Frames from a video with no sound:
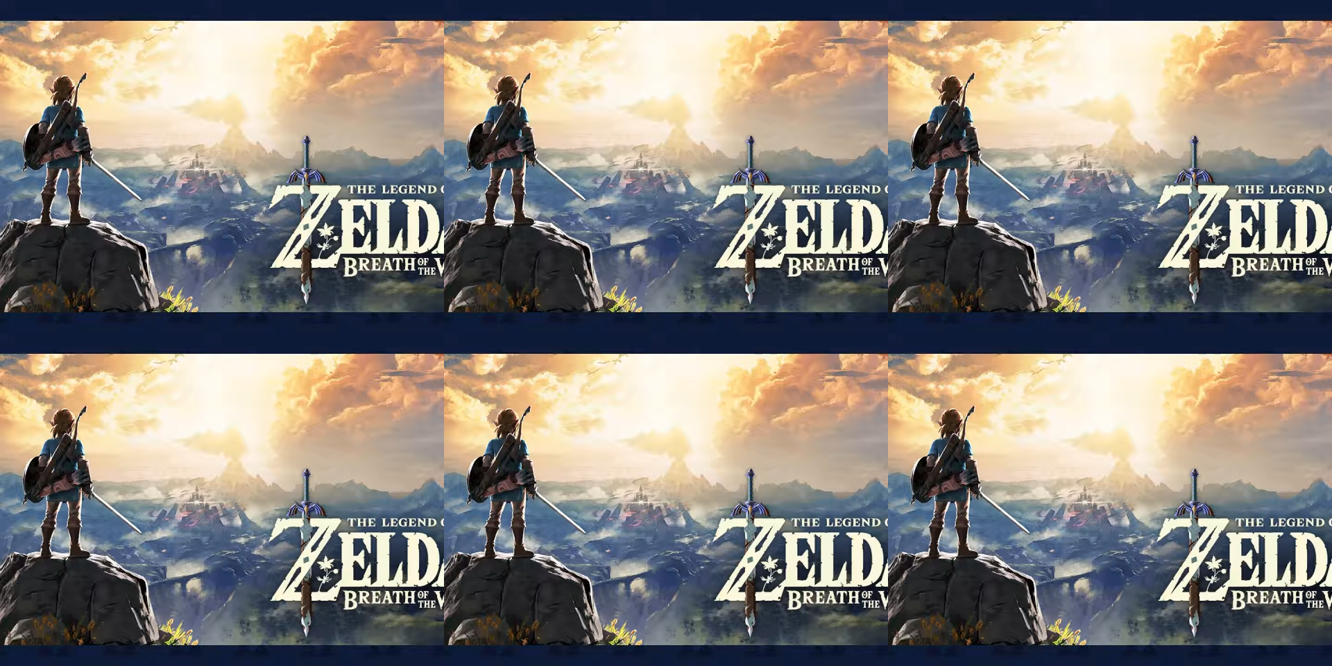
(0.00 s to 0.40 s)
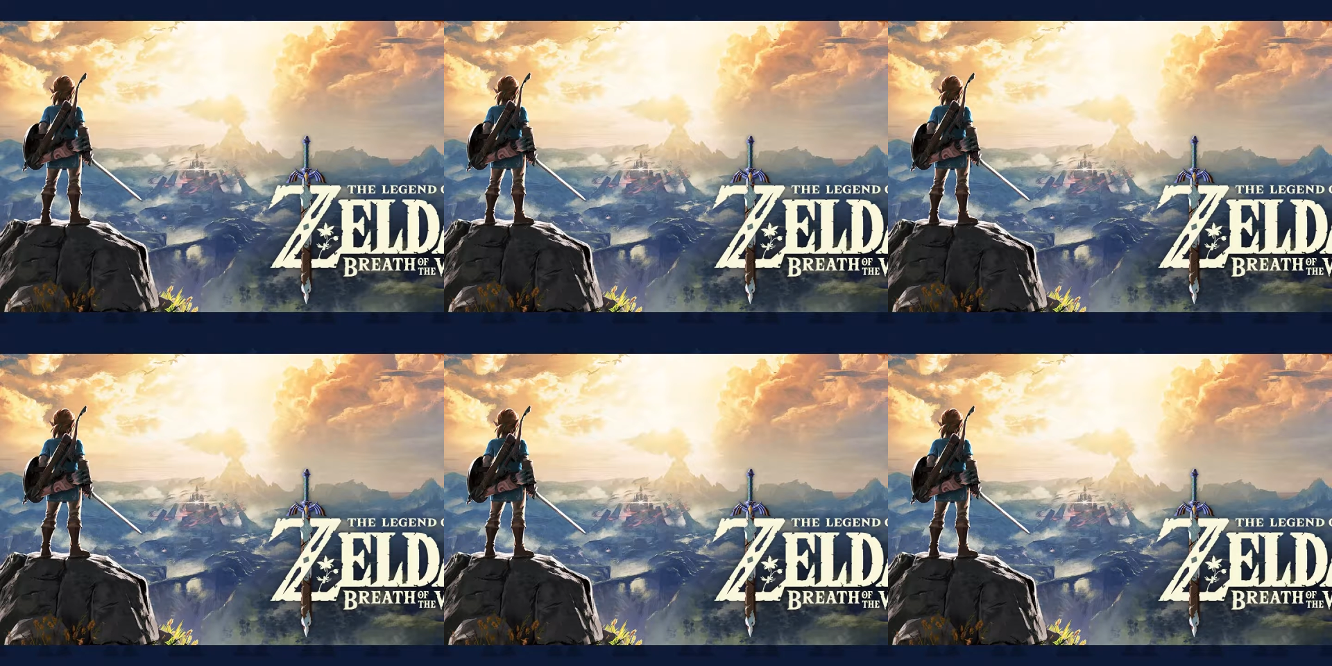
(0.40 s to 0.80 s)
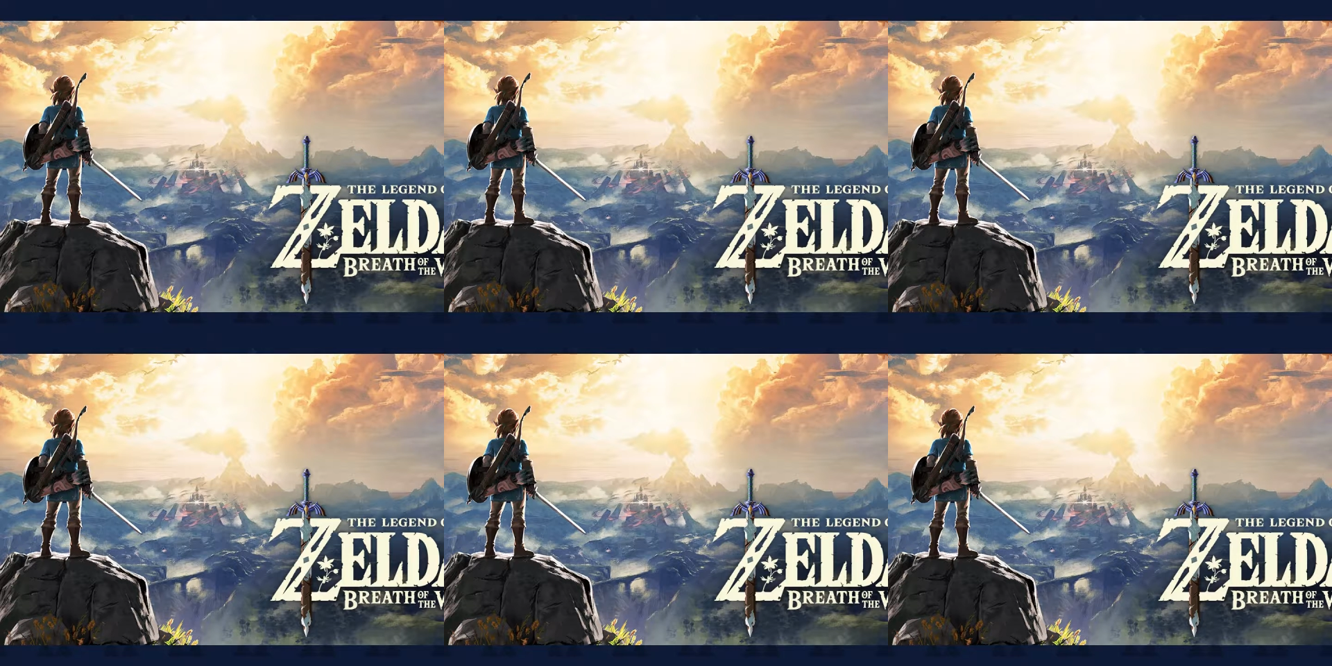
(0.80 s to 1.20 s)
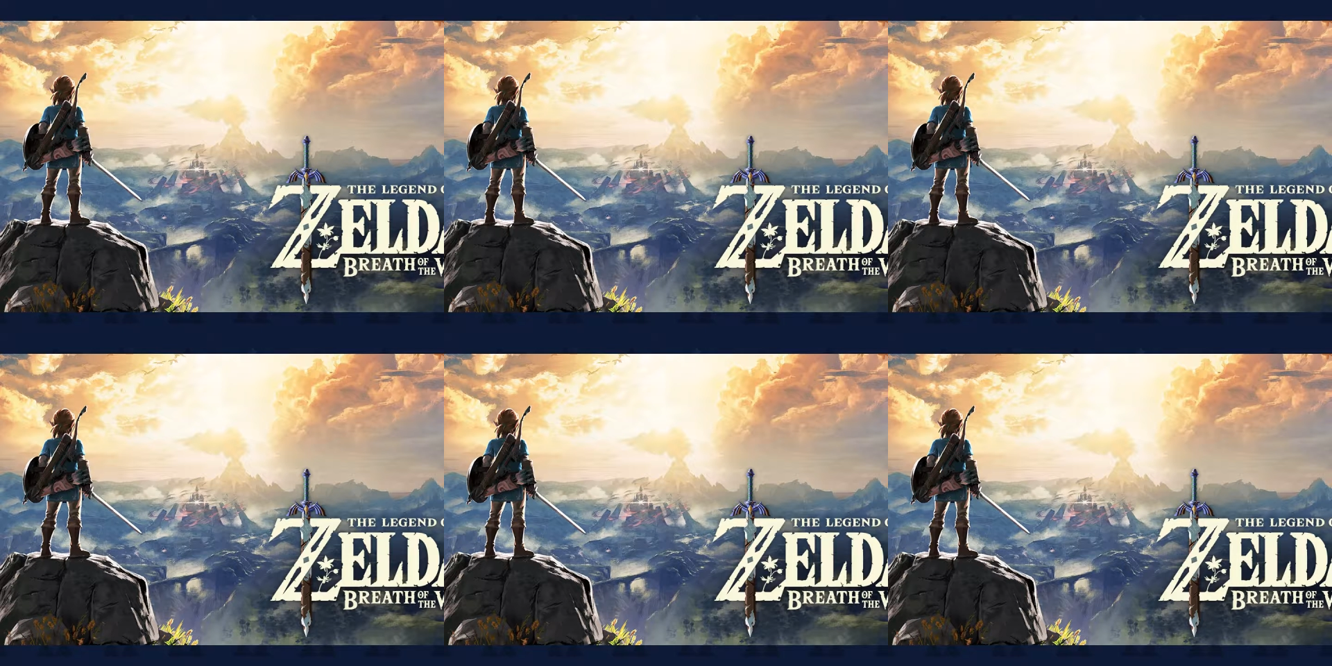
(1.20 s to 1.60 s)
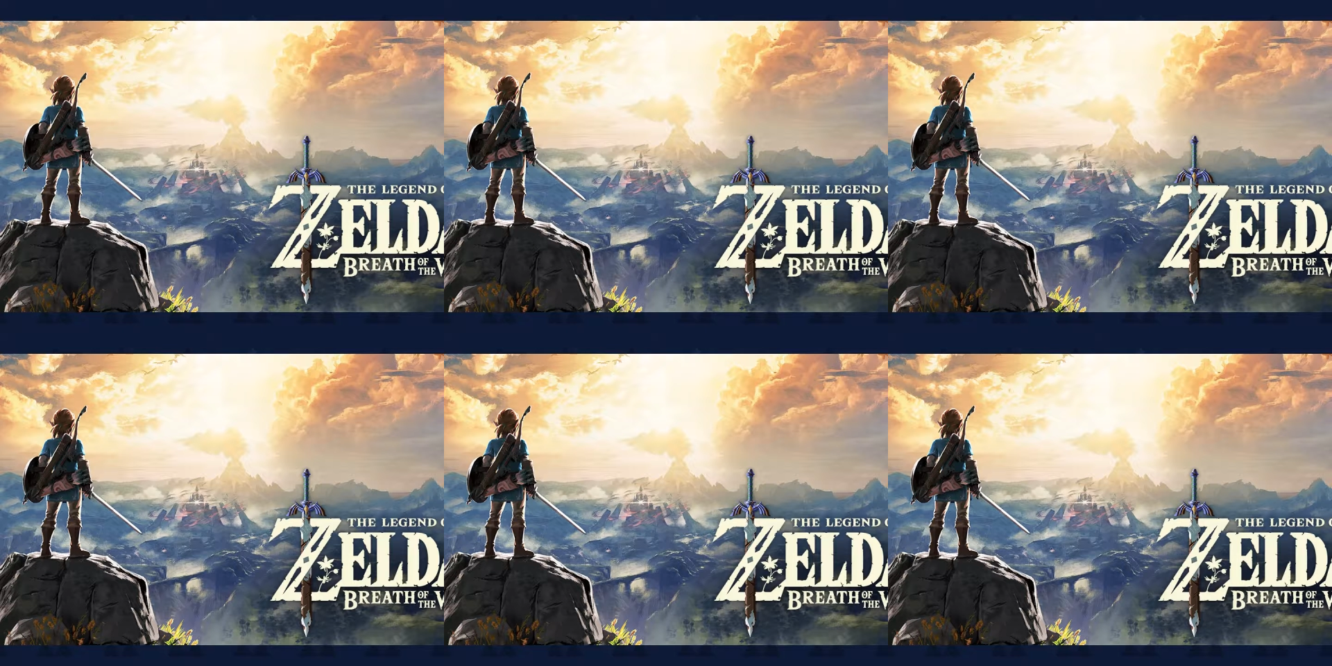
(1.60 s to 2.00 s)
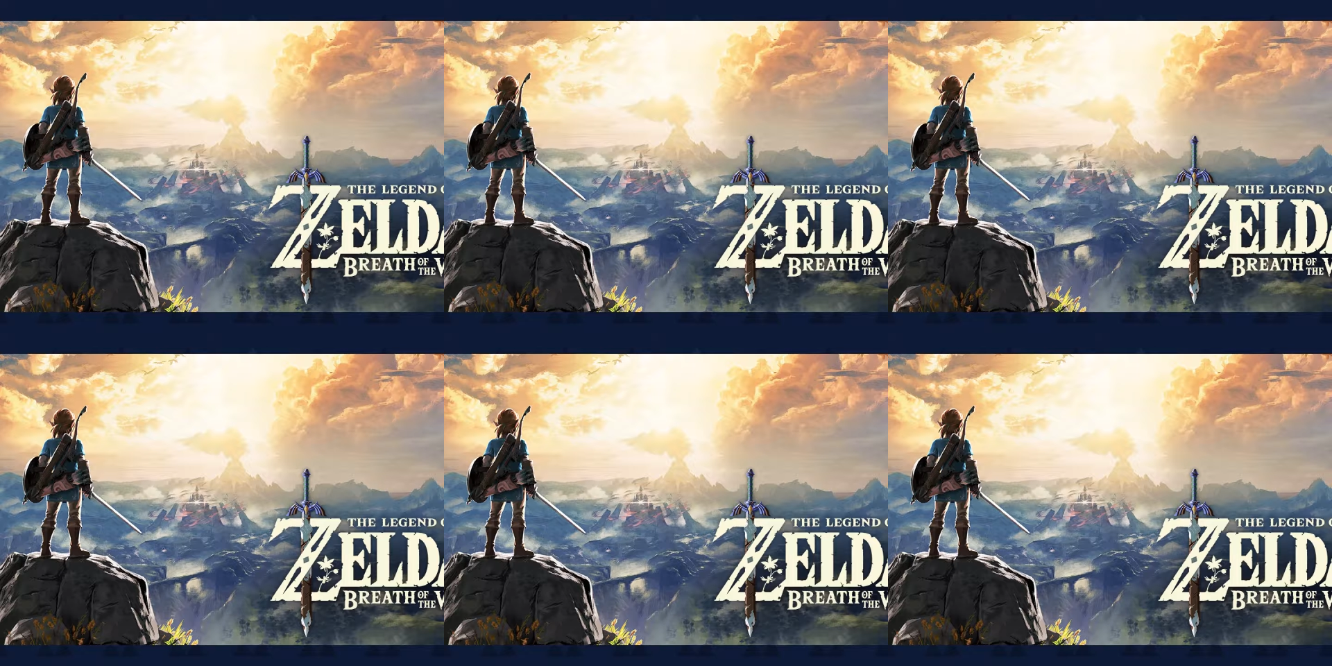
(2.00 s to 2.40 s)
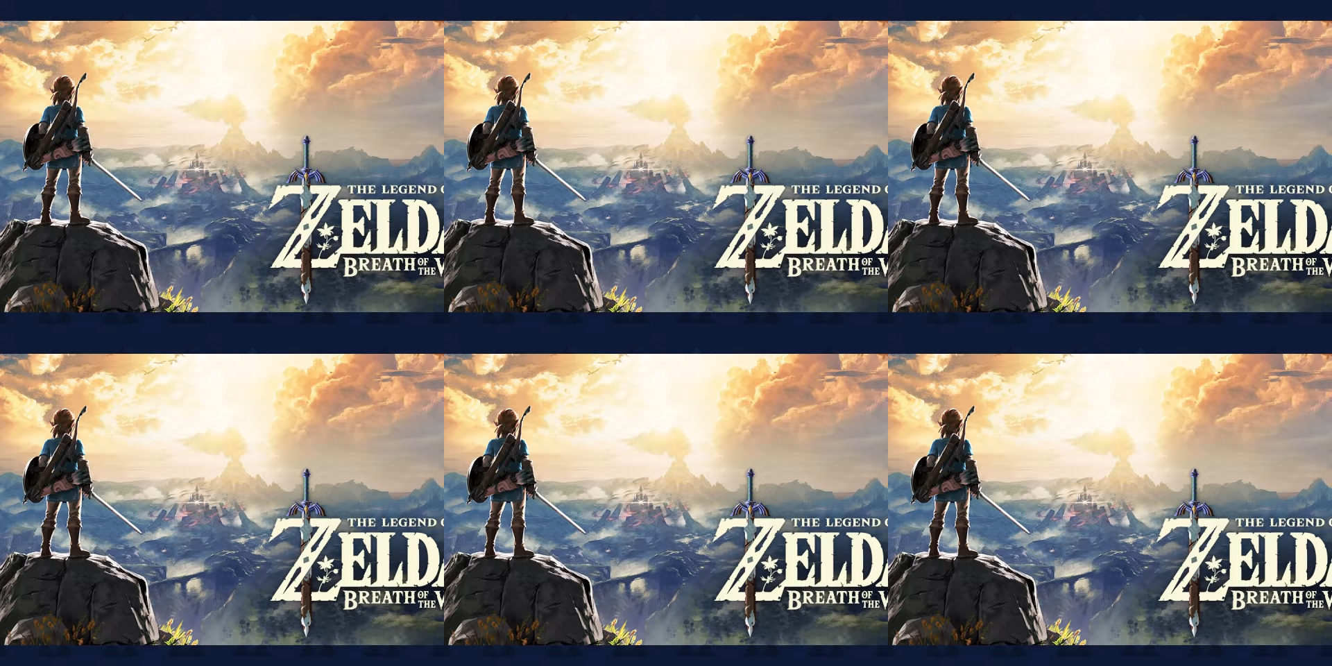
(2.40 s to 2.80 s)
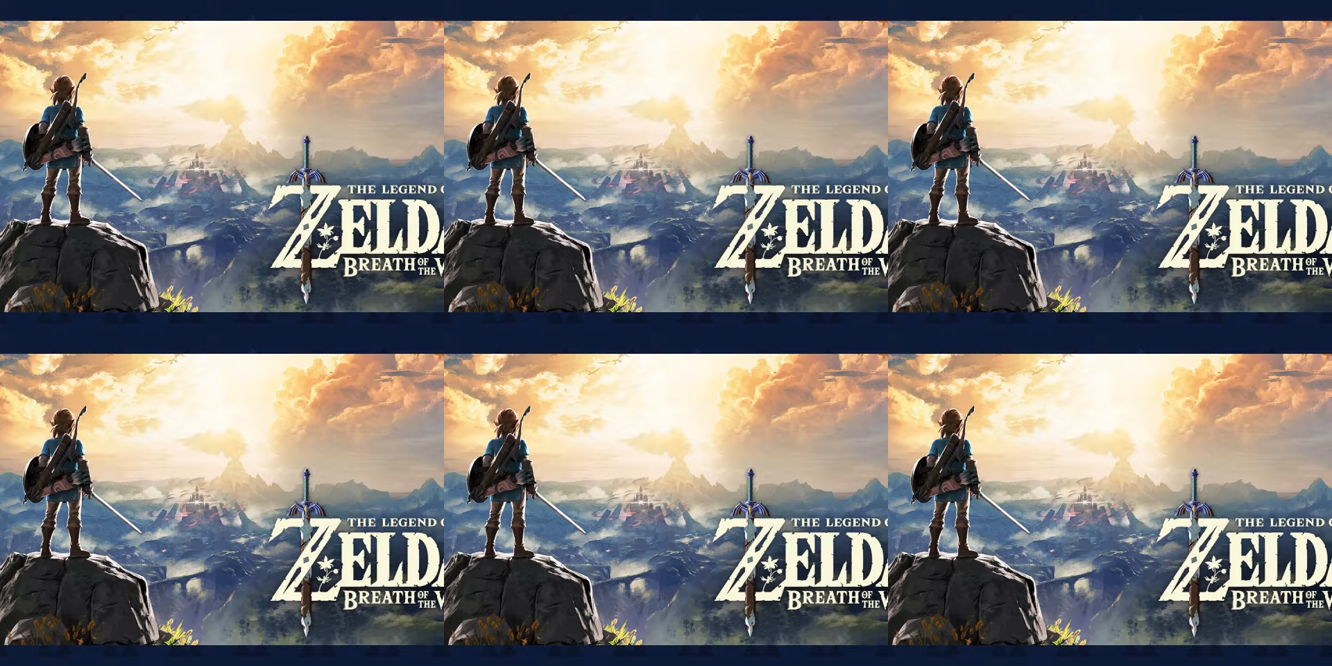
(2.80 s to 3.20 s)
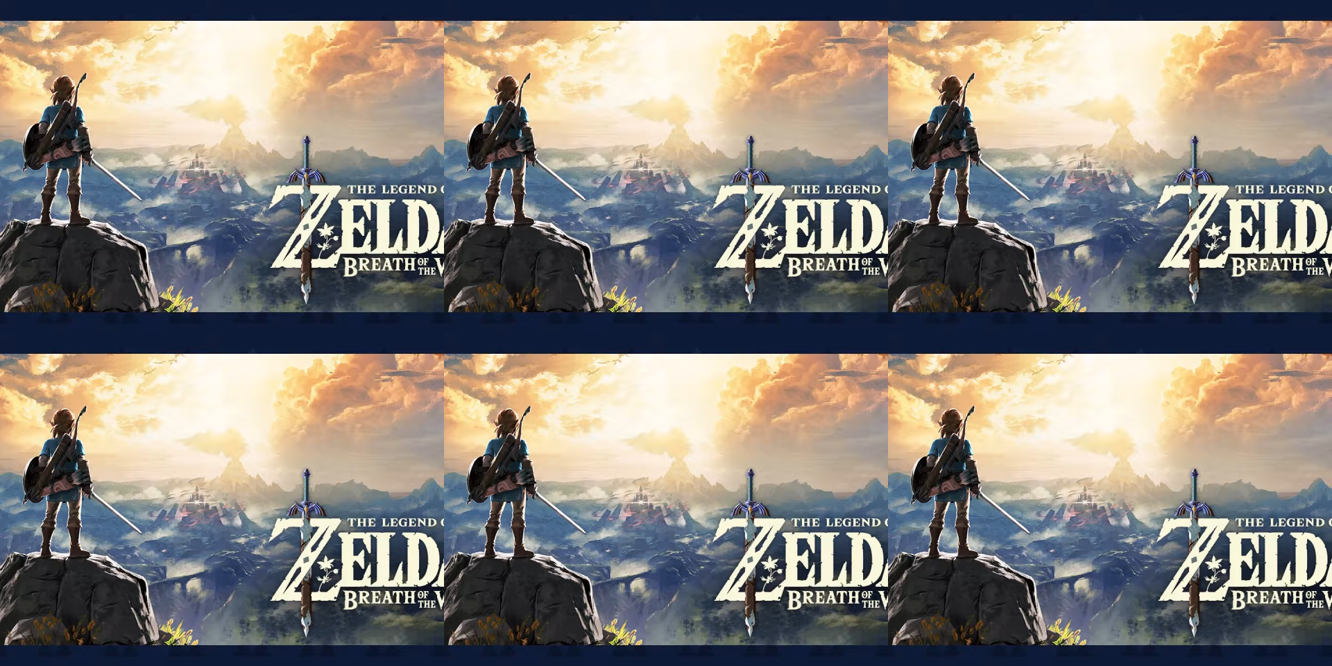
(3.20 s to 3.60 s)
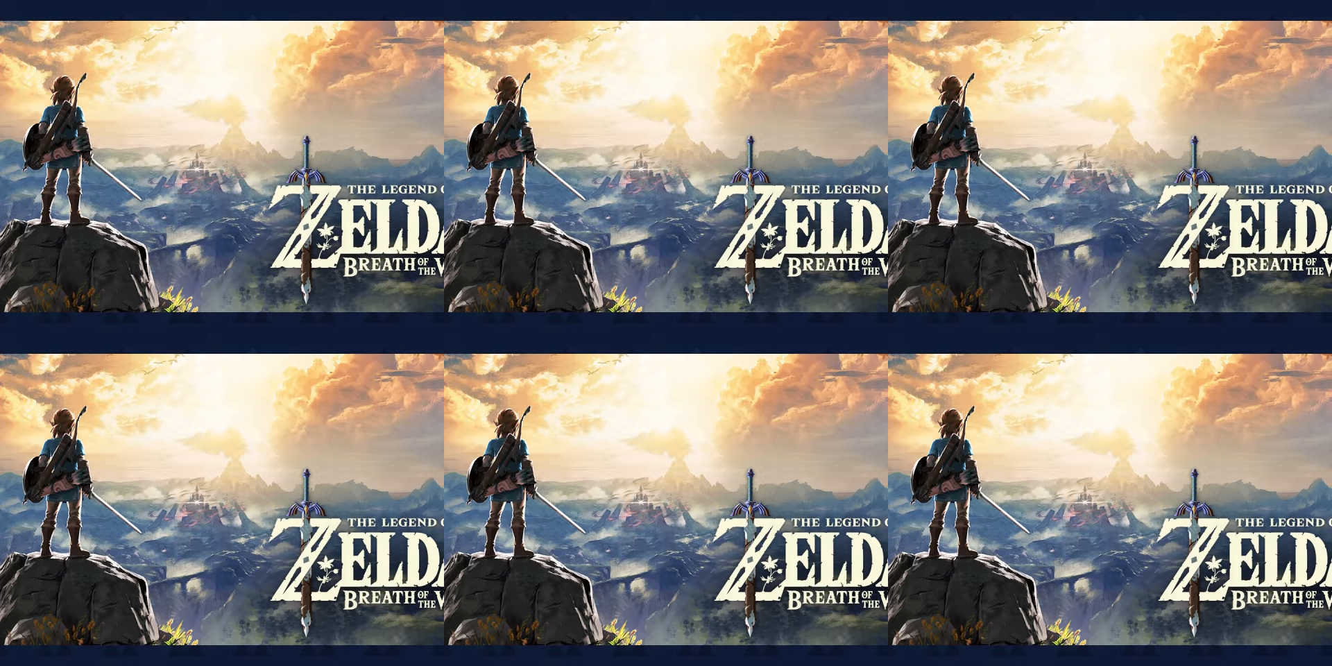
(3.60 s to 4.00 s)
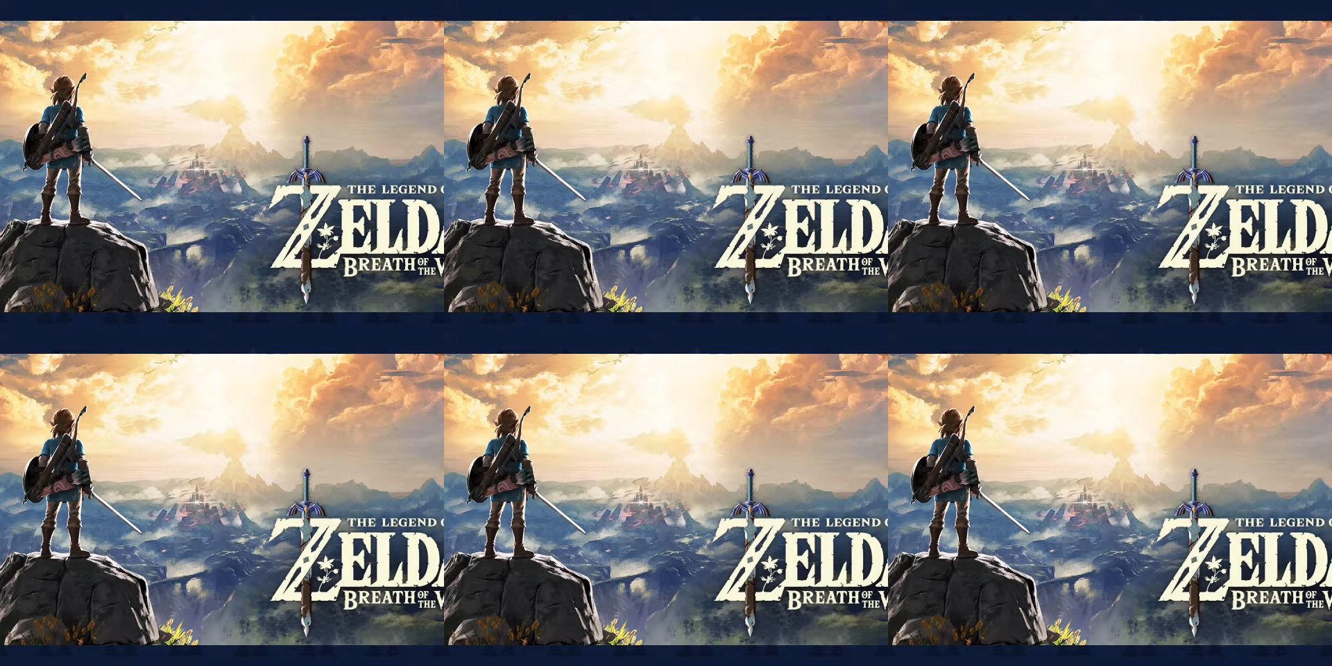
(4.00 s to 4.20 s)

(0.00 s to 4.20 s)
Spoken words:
No face is visible, so there are no lips to read.